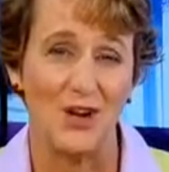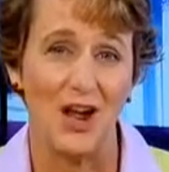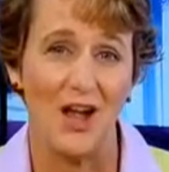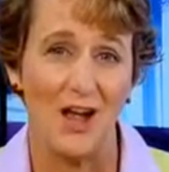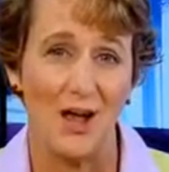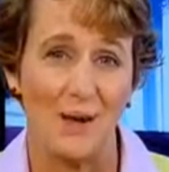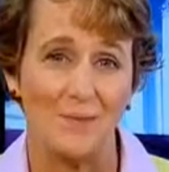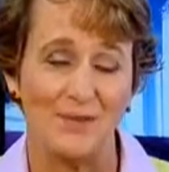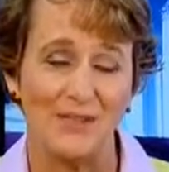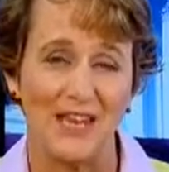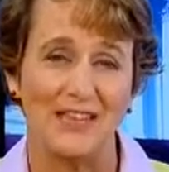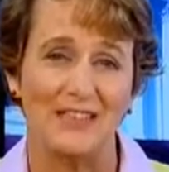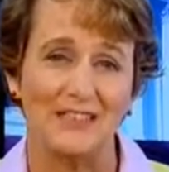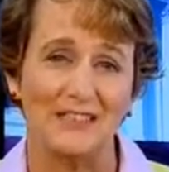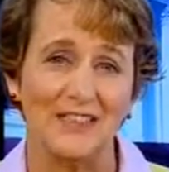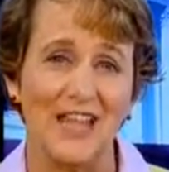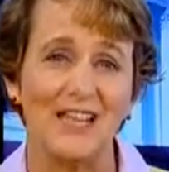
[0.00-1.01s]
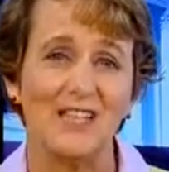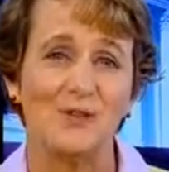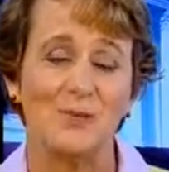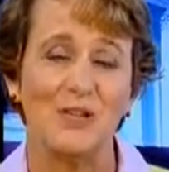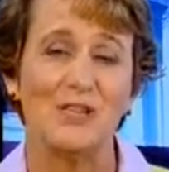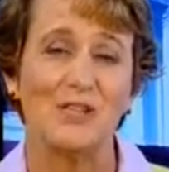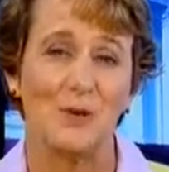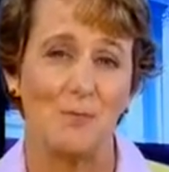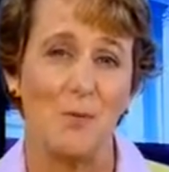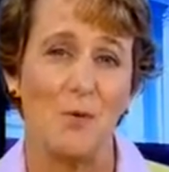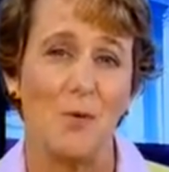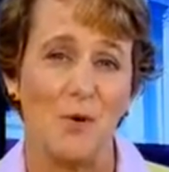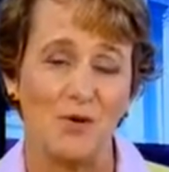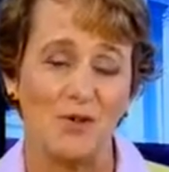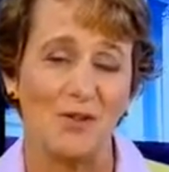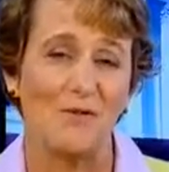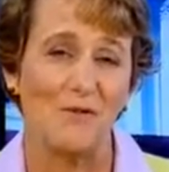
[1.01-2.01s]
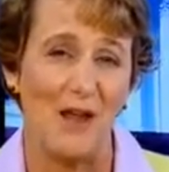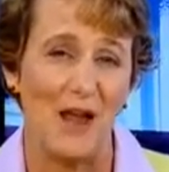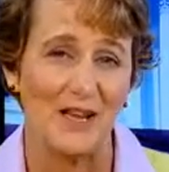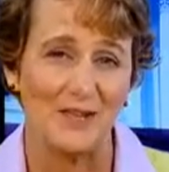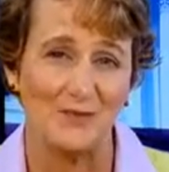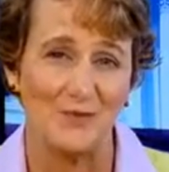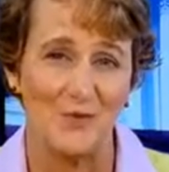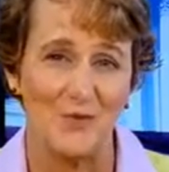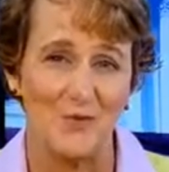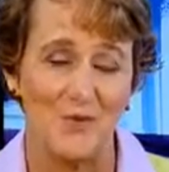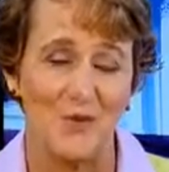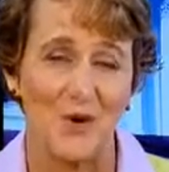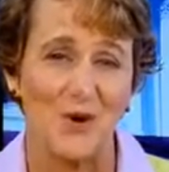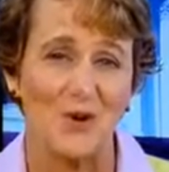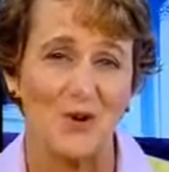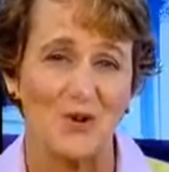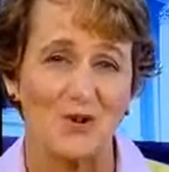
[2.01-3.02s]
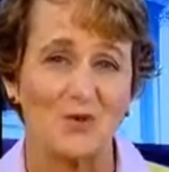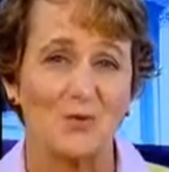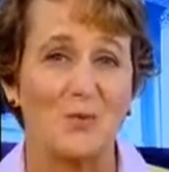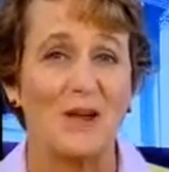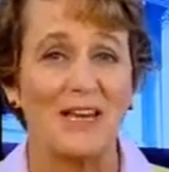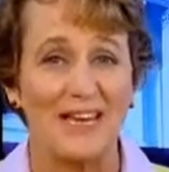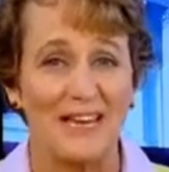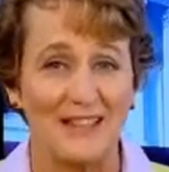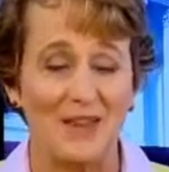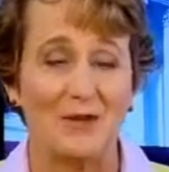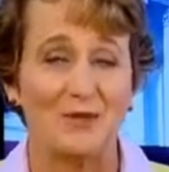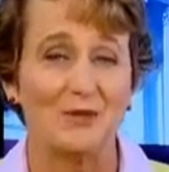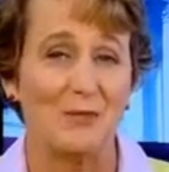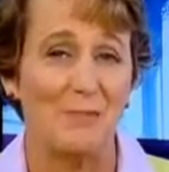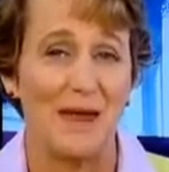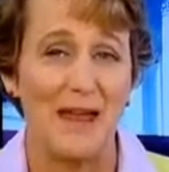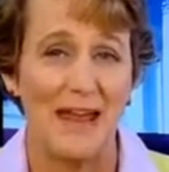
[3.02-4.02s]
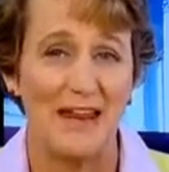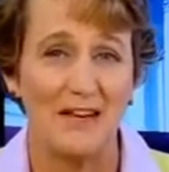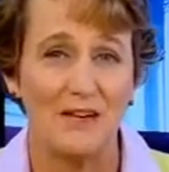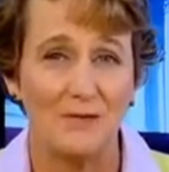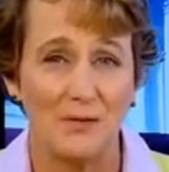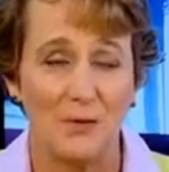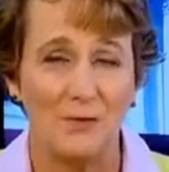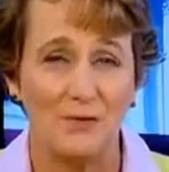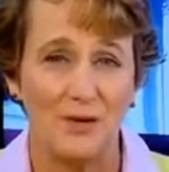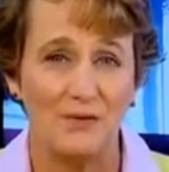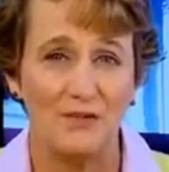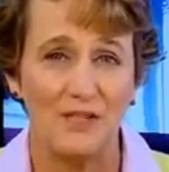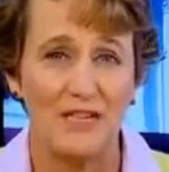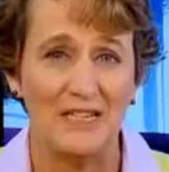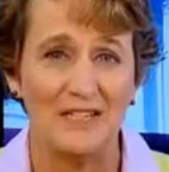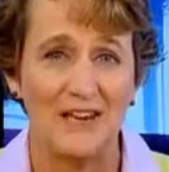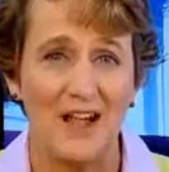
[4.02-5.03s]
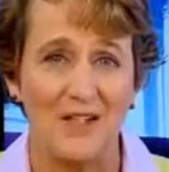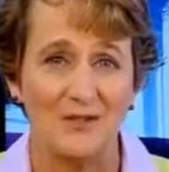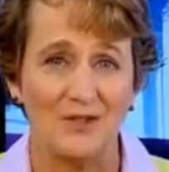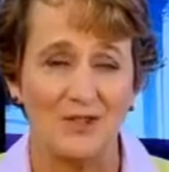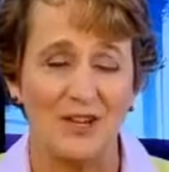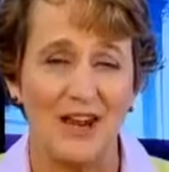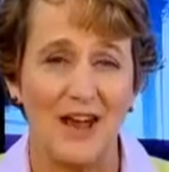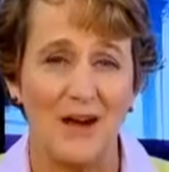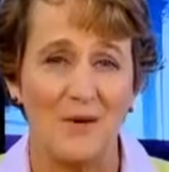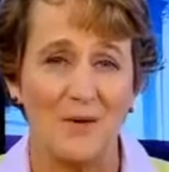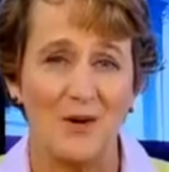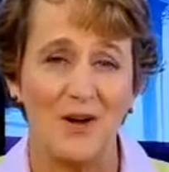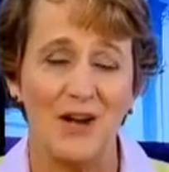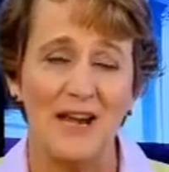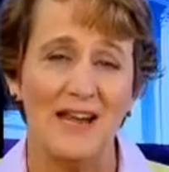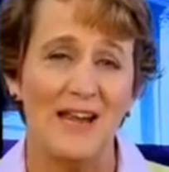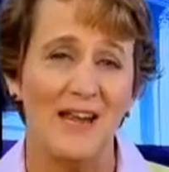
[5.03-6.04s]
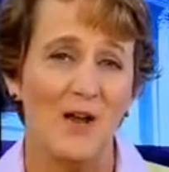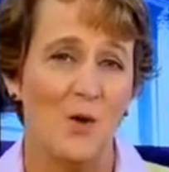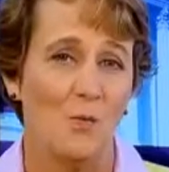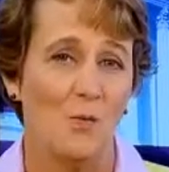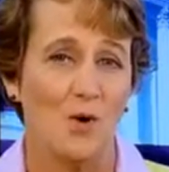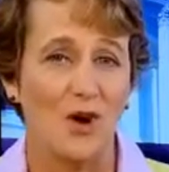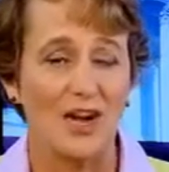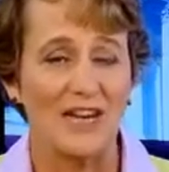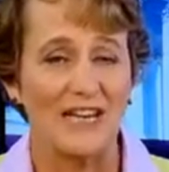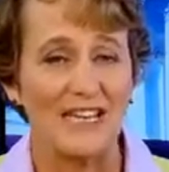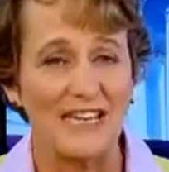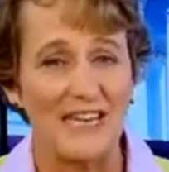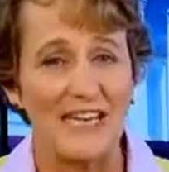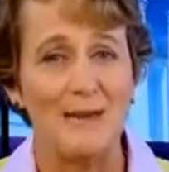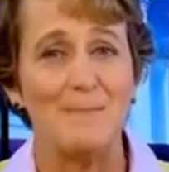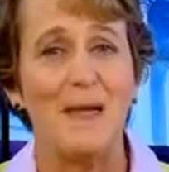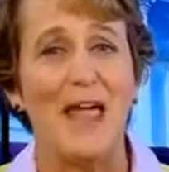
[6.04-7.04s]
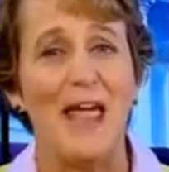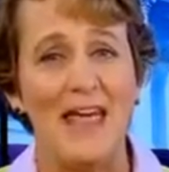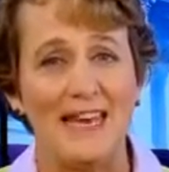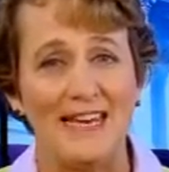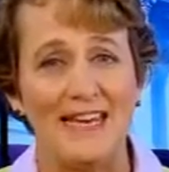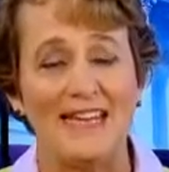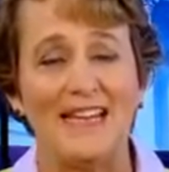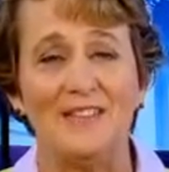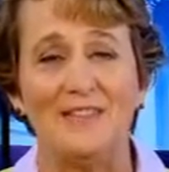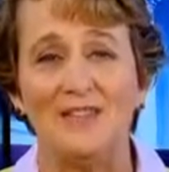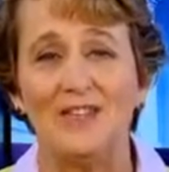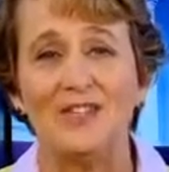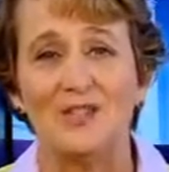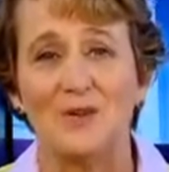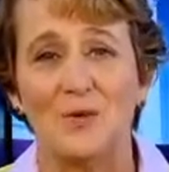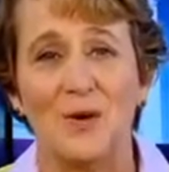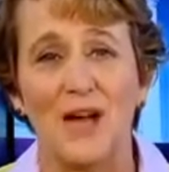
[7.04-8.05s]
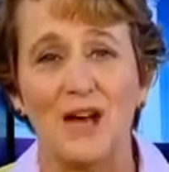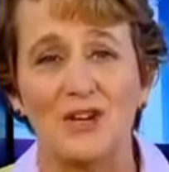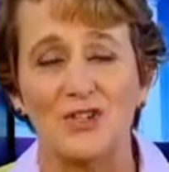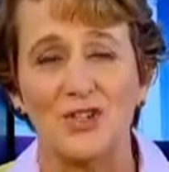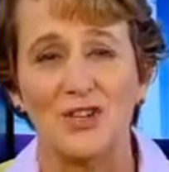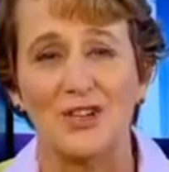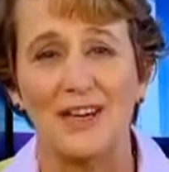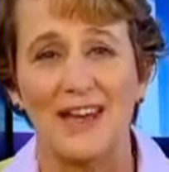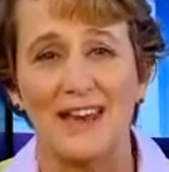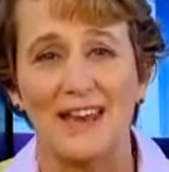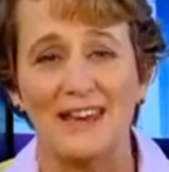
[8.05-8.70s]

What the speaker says: jobs. And unless we support the fast food workers winning their demand for $15 an hour, we're going to keep heading in this direction.